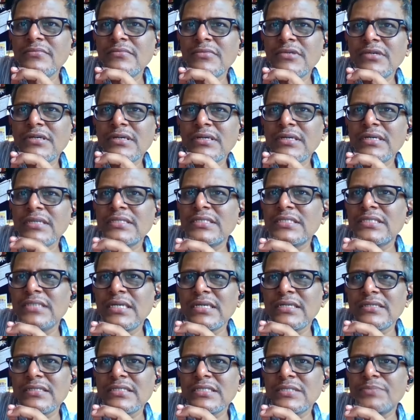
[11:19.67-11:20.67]
crux that
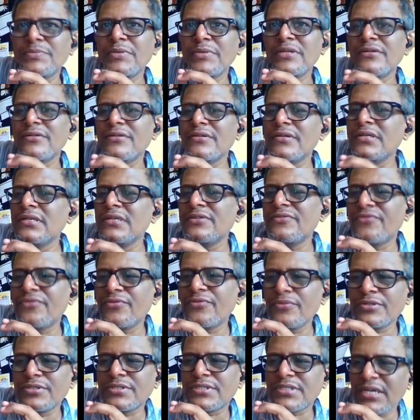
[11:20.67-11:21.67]
has been
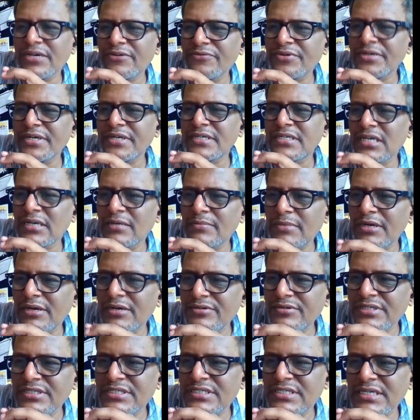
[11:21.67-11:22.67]
reinforced every time i've
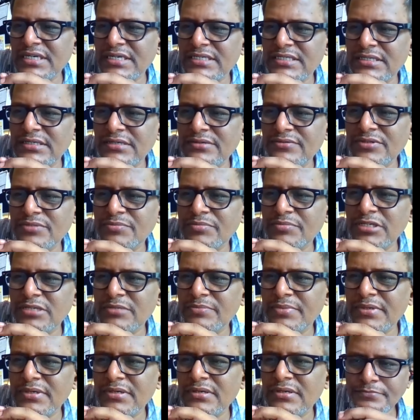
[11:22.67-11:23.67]
interacted with
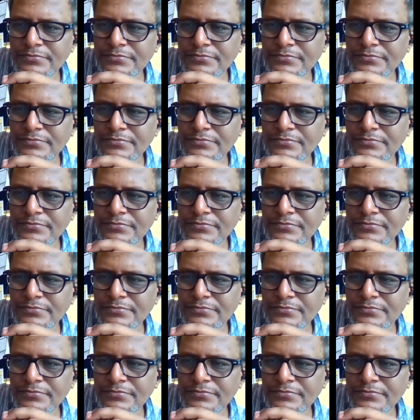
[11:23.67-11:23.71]
people